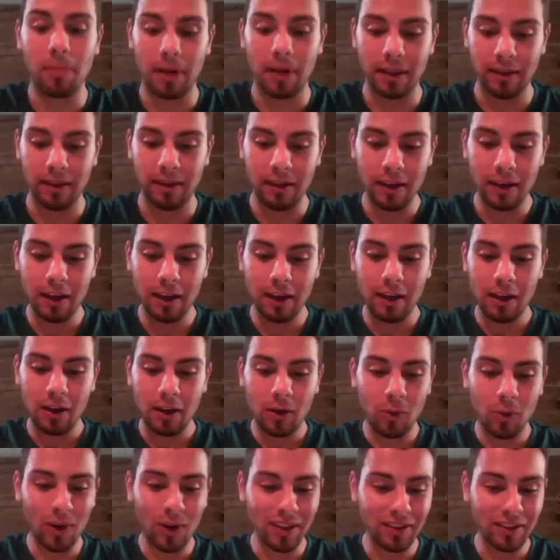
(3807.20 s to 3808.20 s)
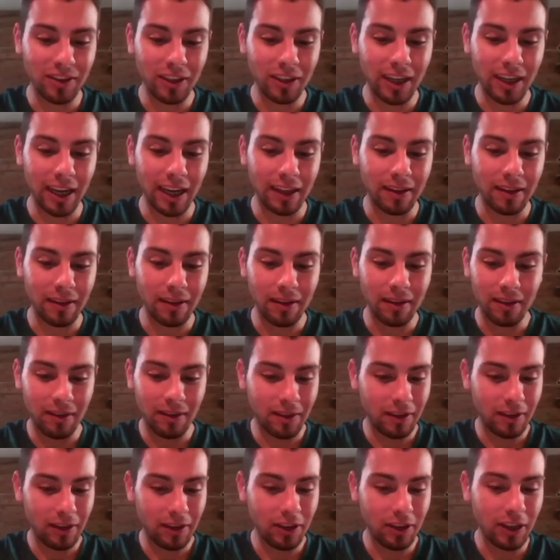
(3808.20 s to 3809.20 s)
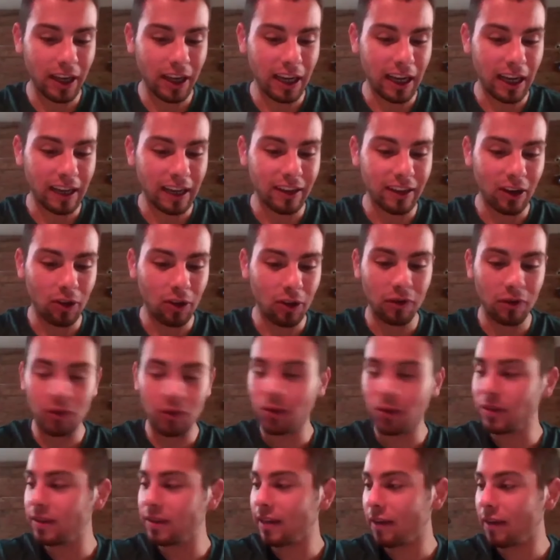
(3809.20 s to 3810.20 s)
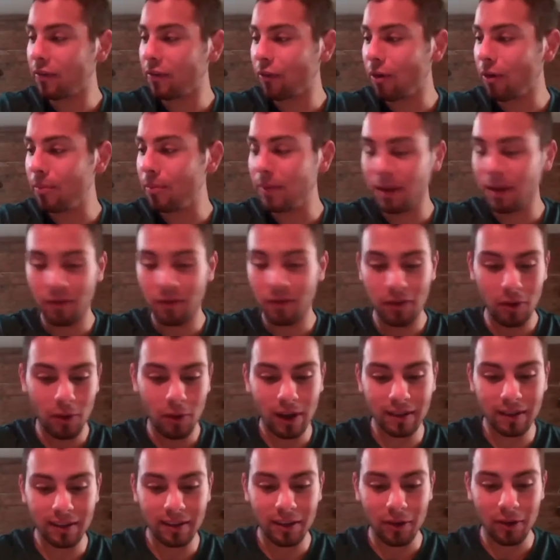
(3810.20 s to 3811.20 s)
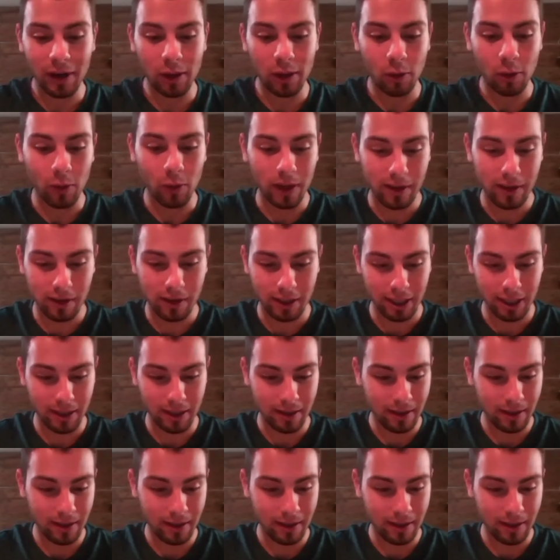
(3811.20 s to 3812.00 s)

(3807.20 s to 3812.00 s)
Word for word: but once you get you can get a lot of good stuff from me if you ask the right questions